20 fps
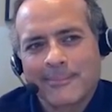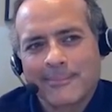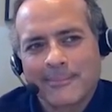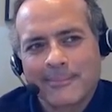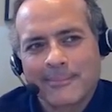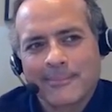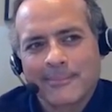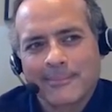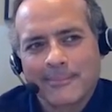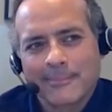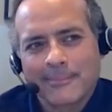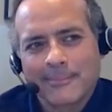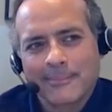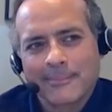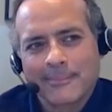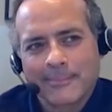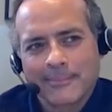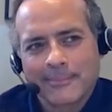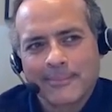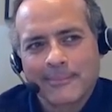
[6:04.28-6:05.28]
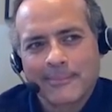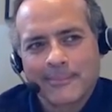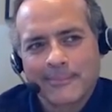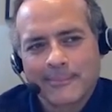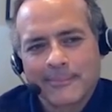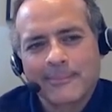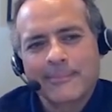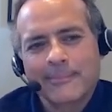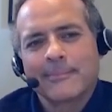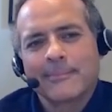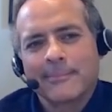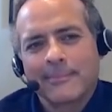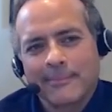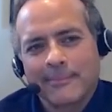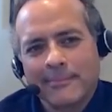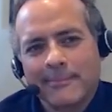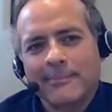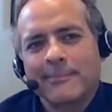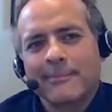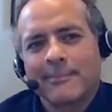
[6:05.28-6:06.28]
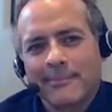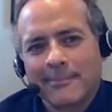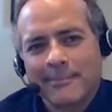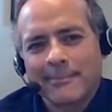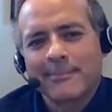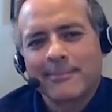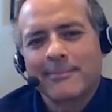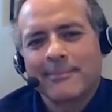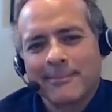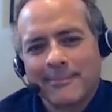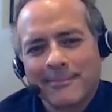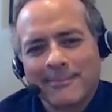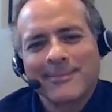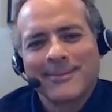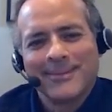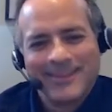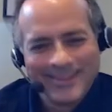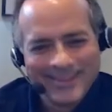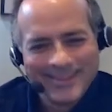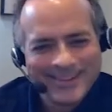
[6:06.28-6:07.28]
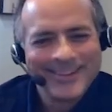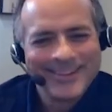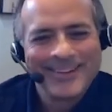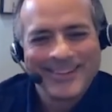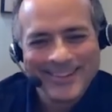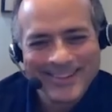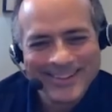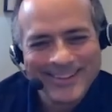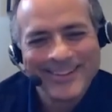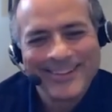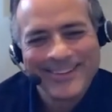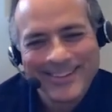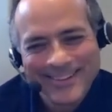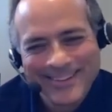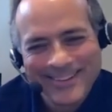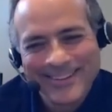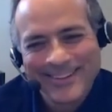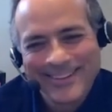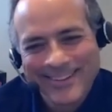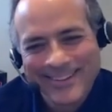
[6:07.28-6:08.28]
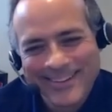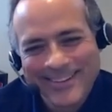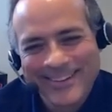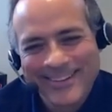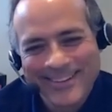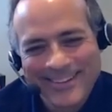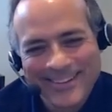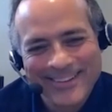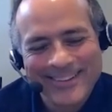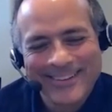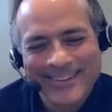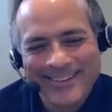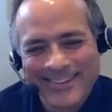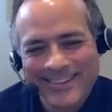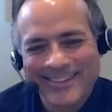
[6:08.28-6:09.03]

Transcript: This person isn't speaking.